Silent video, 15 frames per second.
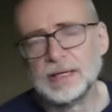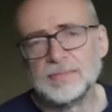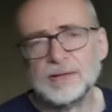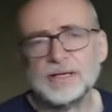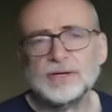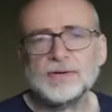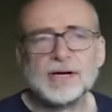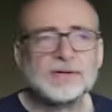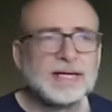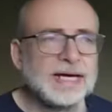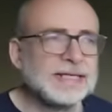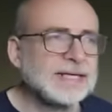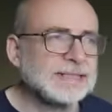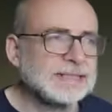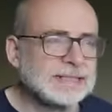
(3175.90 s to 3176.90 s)
I mean, you don't
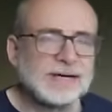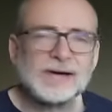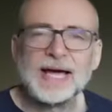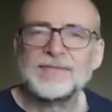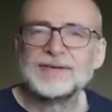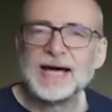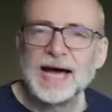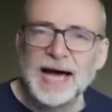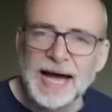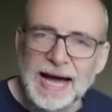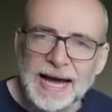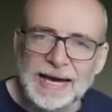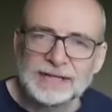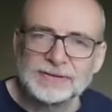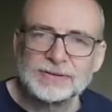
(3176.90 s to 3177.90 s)
necessarily have to
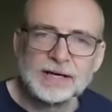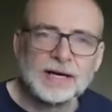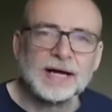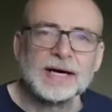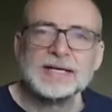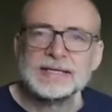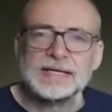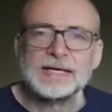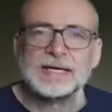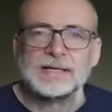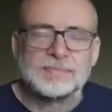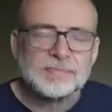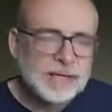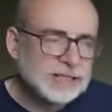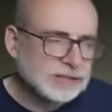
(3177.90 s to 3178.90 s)
act on an idea
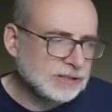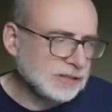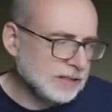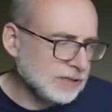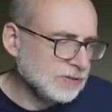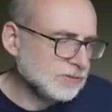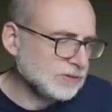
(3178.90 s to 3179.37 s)
immediately.